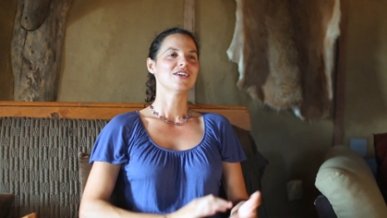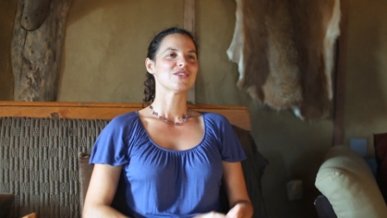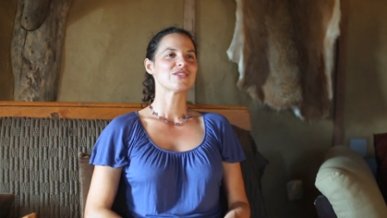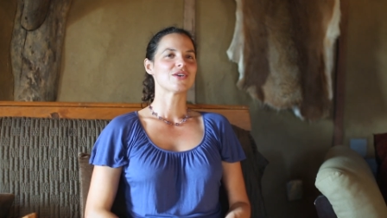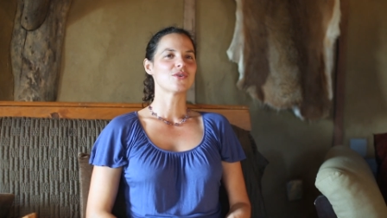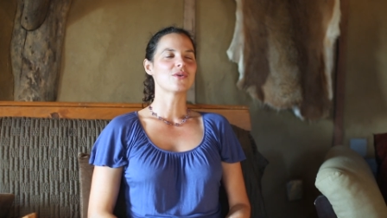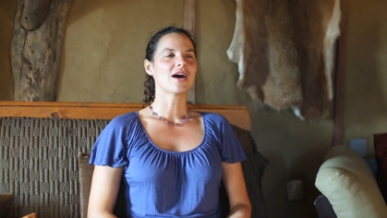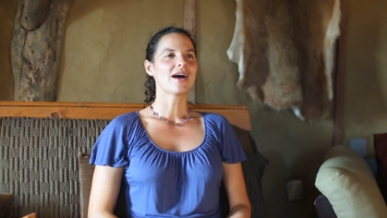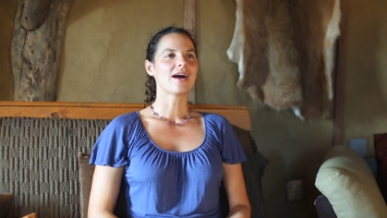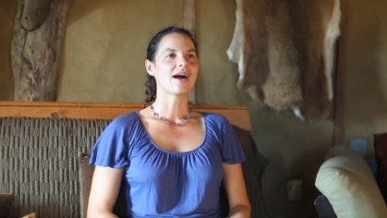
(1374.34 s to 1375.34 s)
So
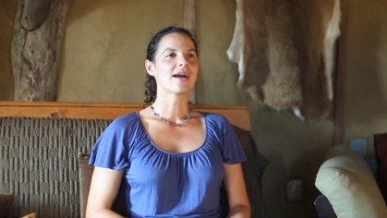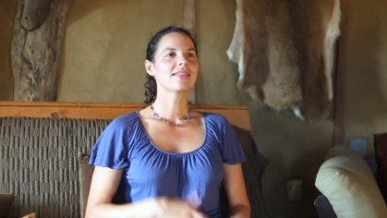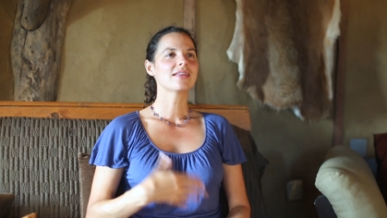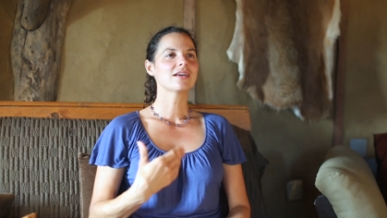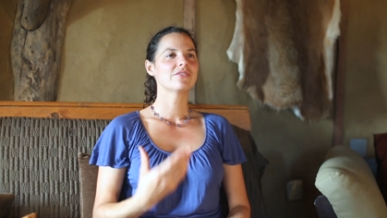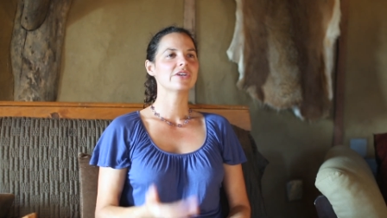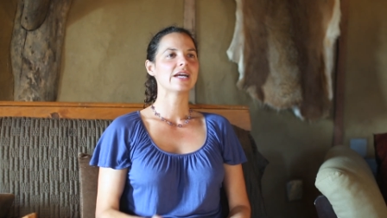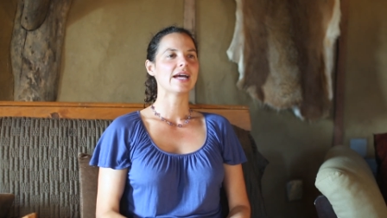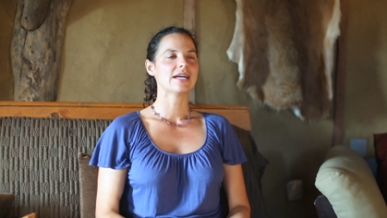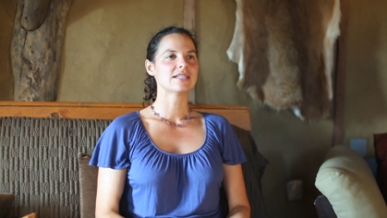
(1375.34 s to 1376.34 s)
I think of
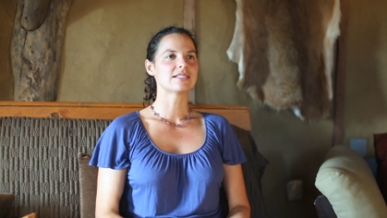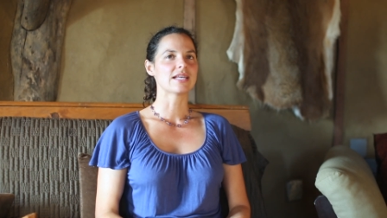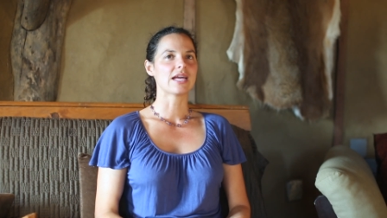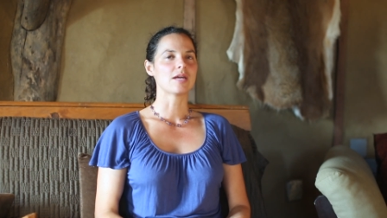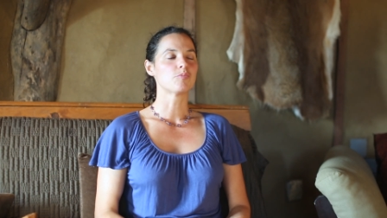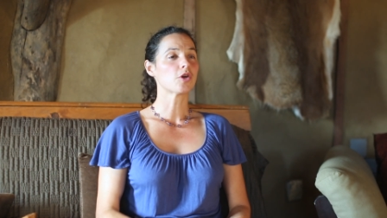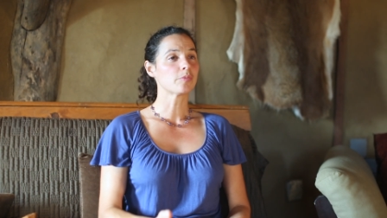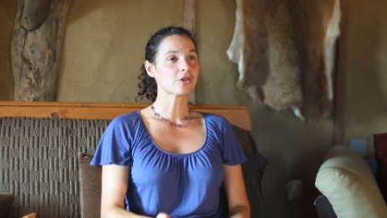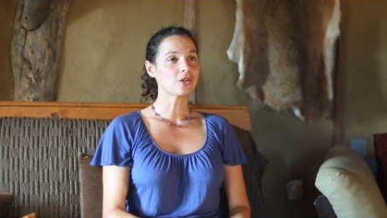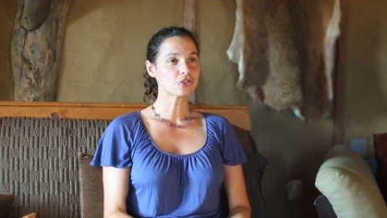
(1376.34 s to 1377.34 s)
it as a
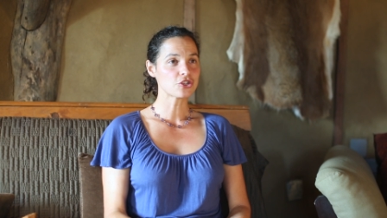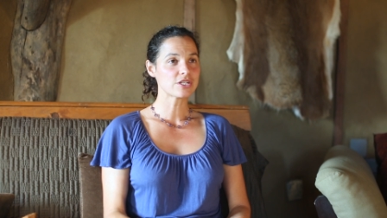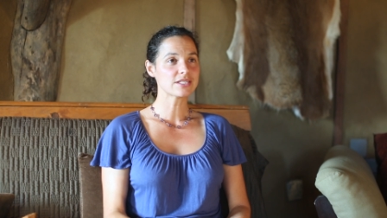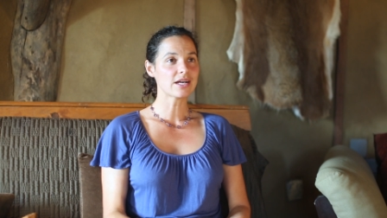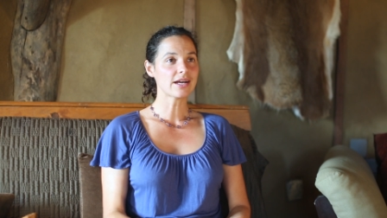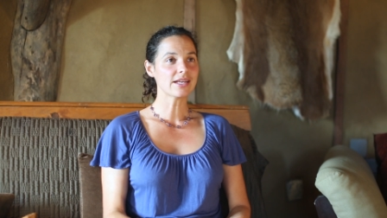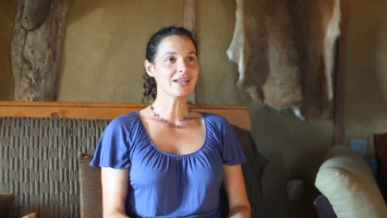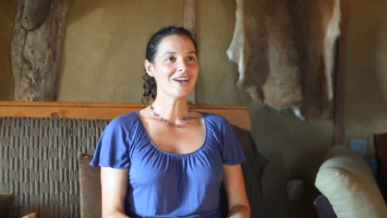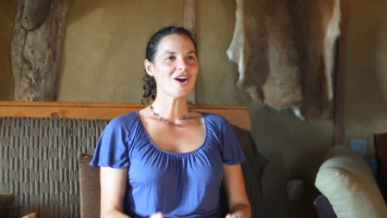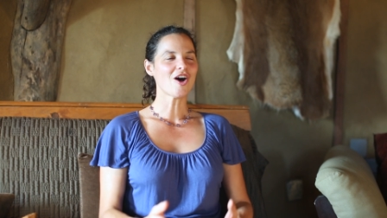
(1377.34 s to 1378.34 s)
permaculture design
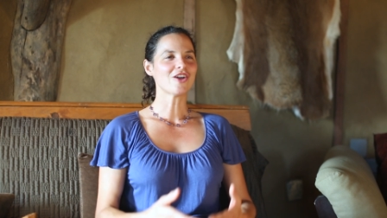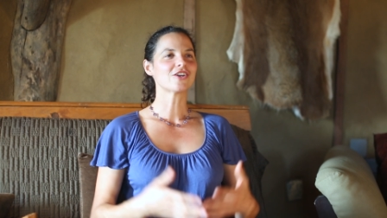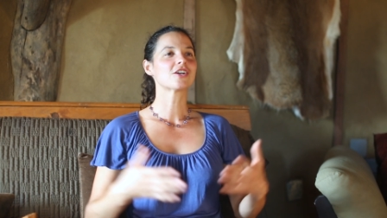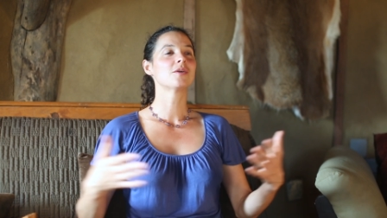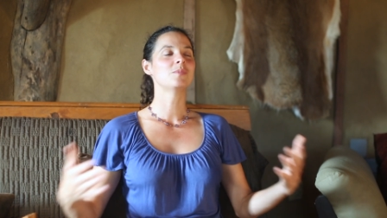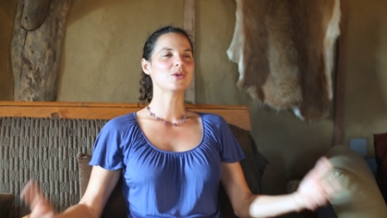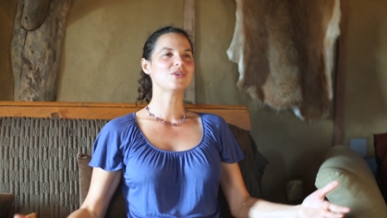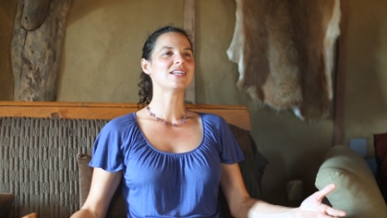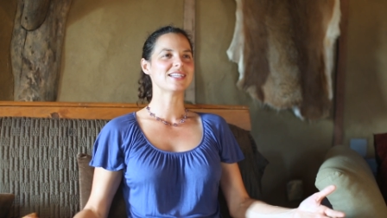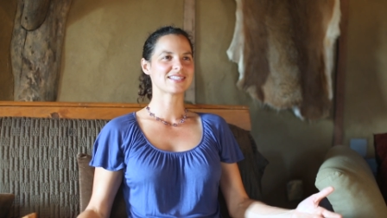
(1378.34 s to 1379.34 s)
on a
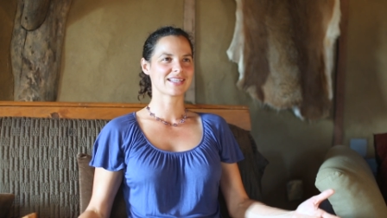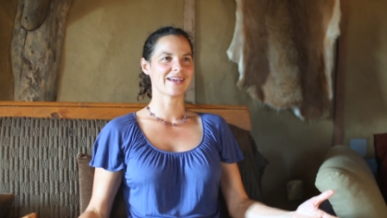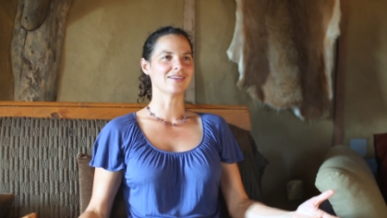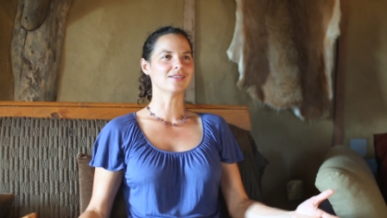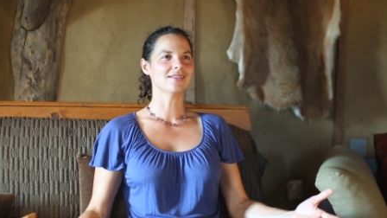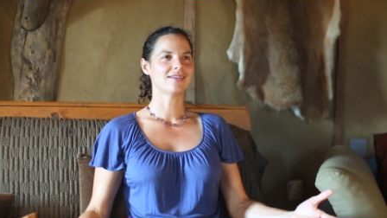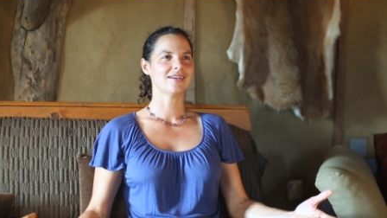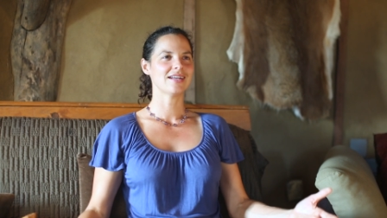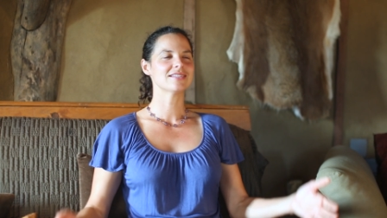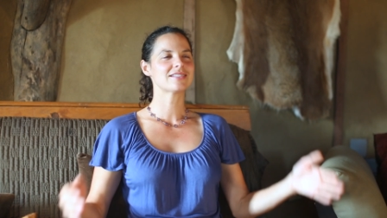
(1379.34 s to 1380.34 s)
community scale
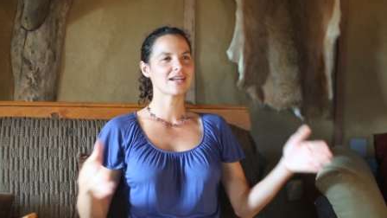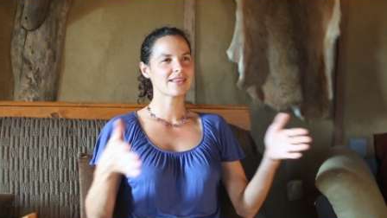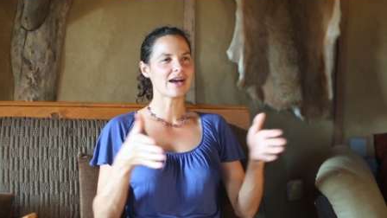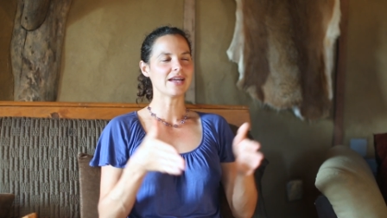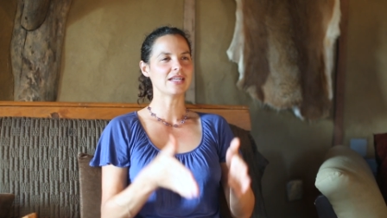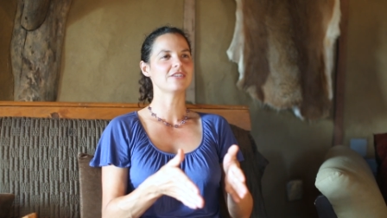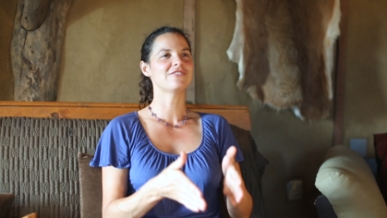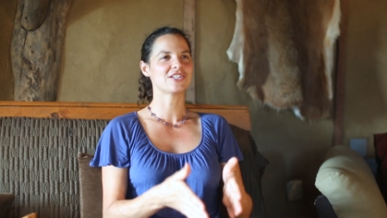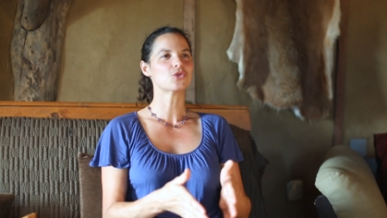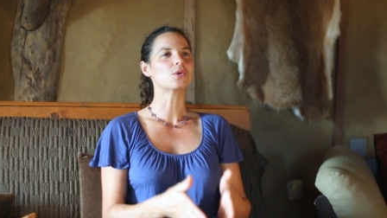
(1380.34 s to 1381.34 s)
instead of that
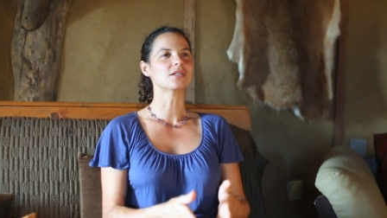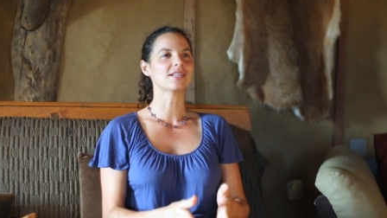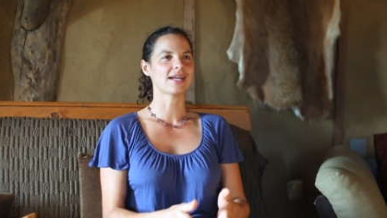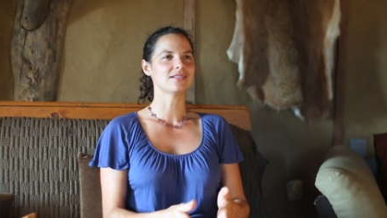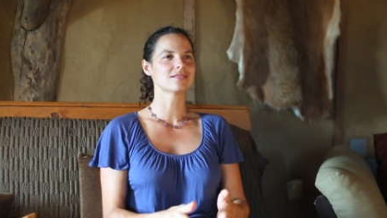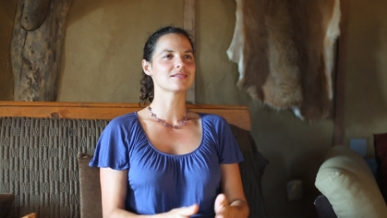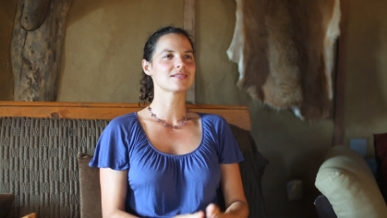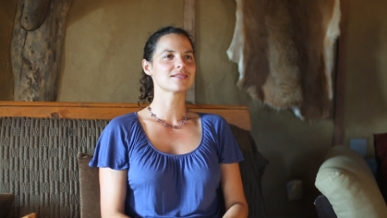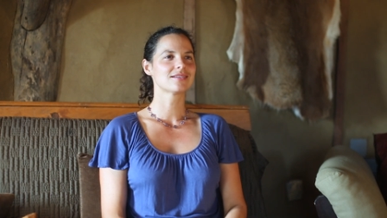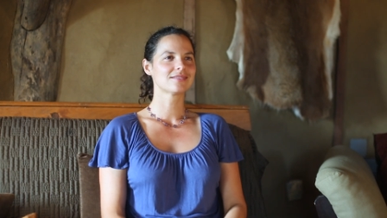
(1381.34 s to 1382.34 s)
individual lens.